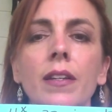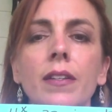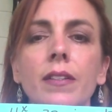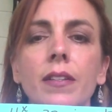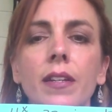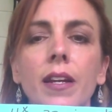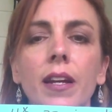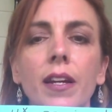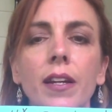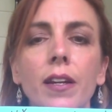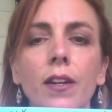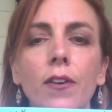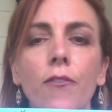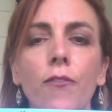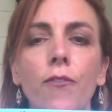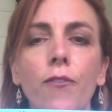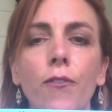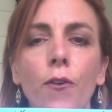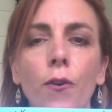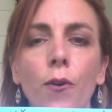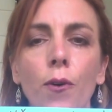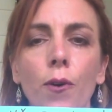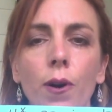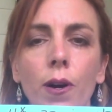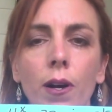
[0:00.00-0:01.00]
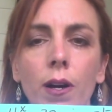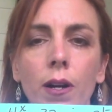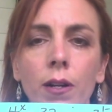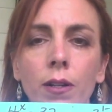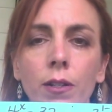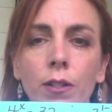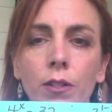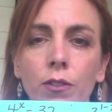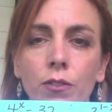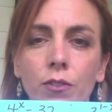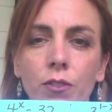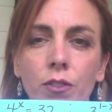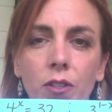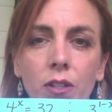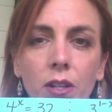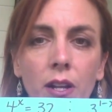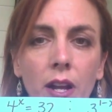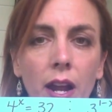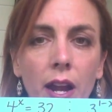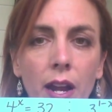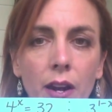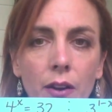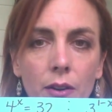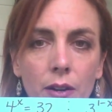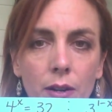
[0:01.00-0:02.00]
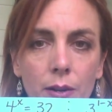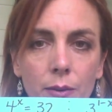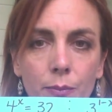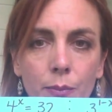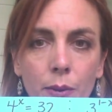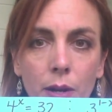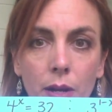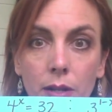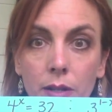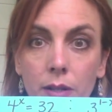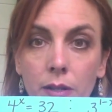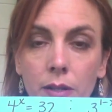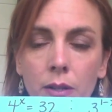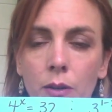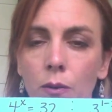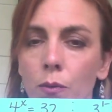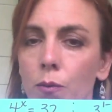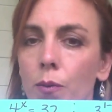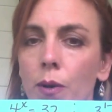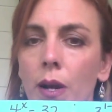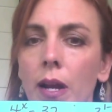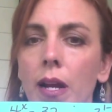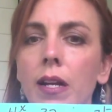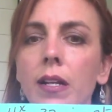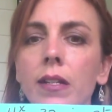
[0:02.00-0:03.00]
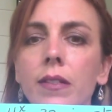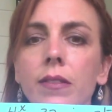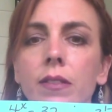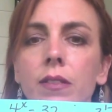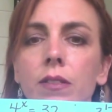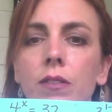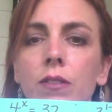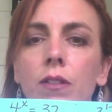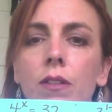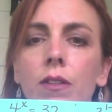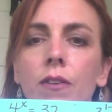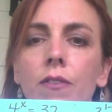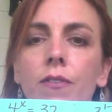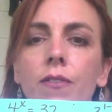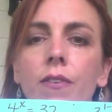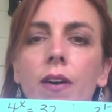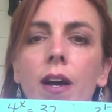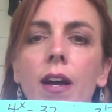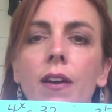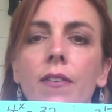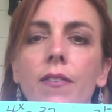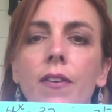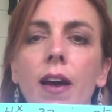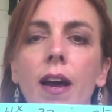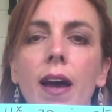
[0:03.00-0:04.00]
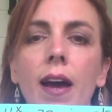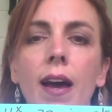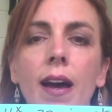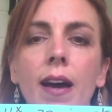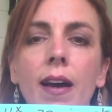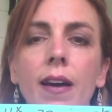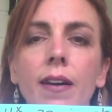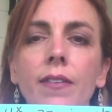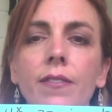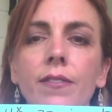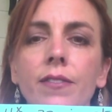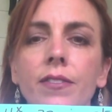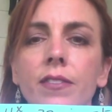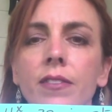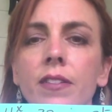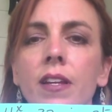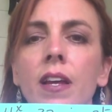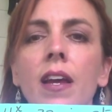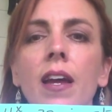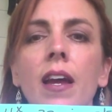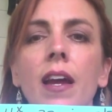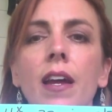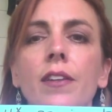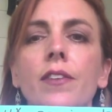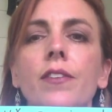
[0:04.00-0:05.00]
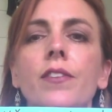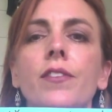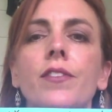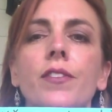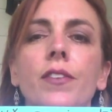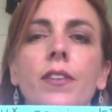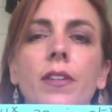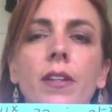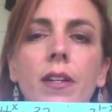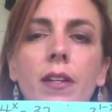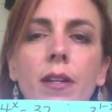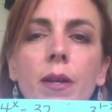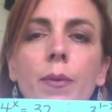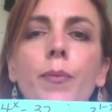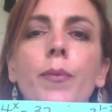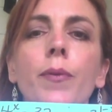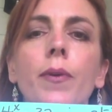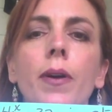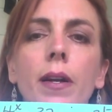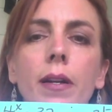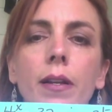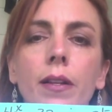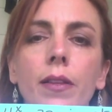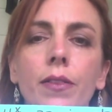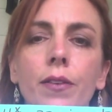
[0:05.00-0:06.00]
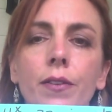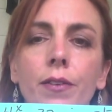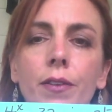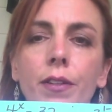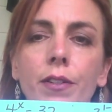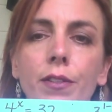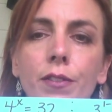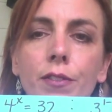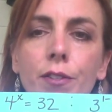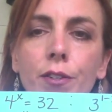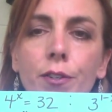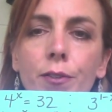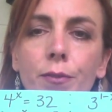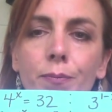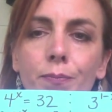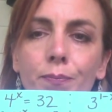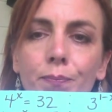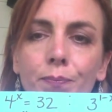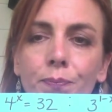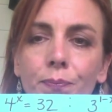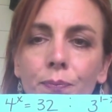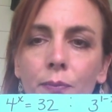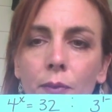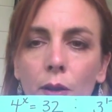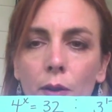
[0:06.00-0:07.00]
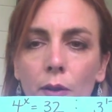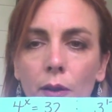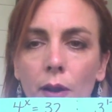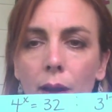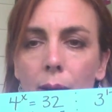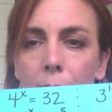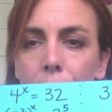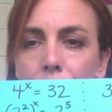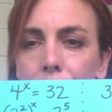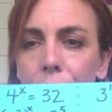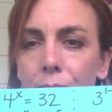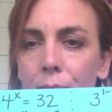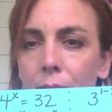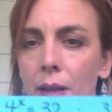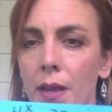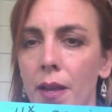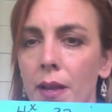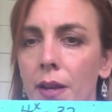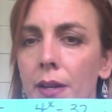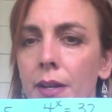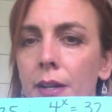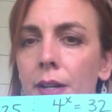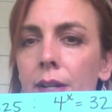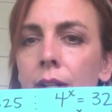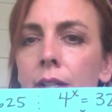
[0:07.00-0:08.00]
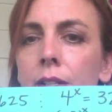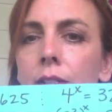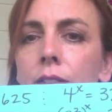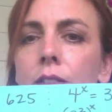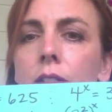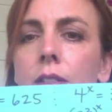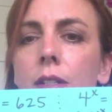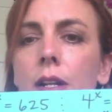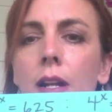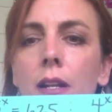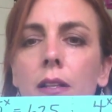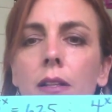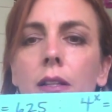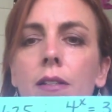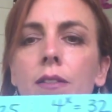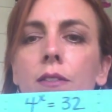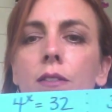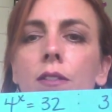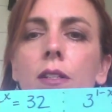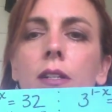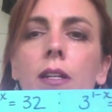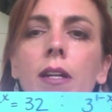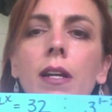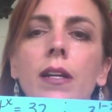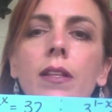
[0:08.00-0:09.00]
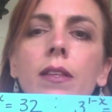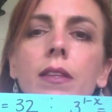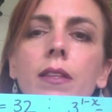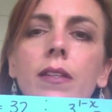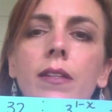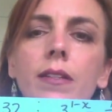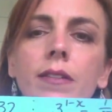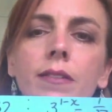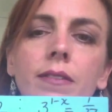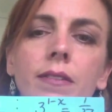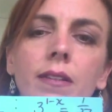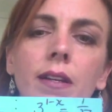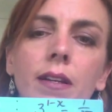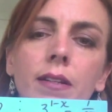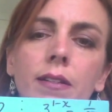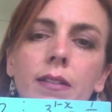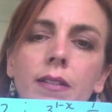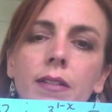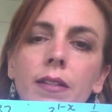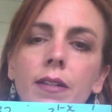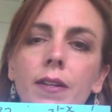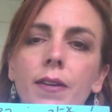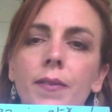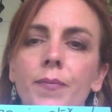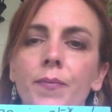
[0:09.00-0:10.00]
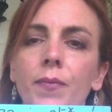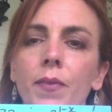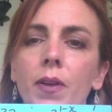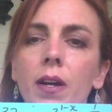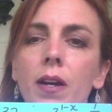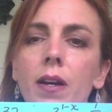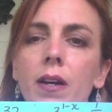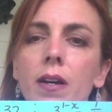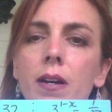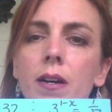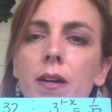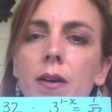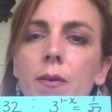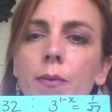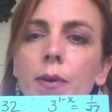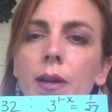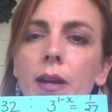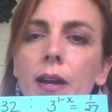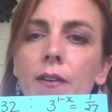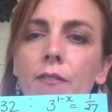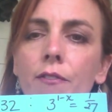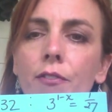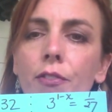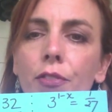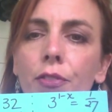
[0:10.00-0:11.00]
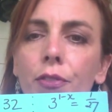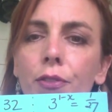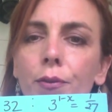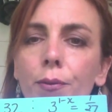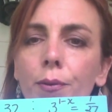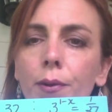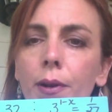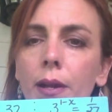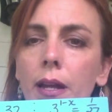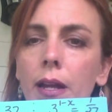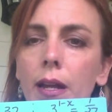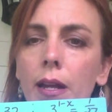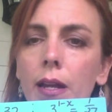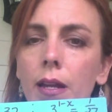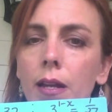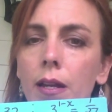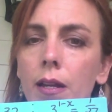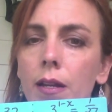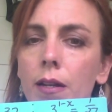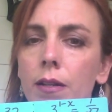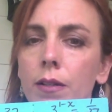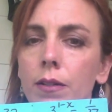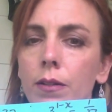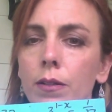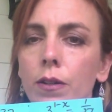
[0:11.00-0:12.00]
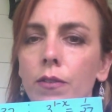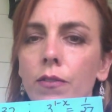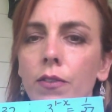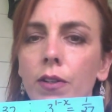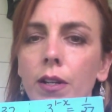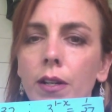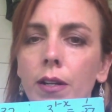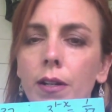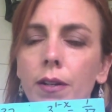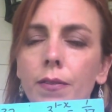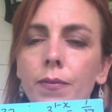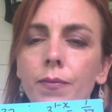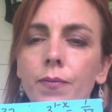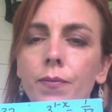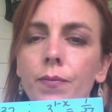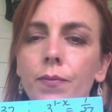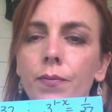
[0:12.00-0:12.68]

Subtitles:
Take 4, use your caret button, raise it to the 5 halves, and you should end up right at 32. Okay. So now let's look at this idea. We have 3 over here.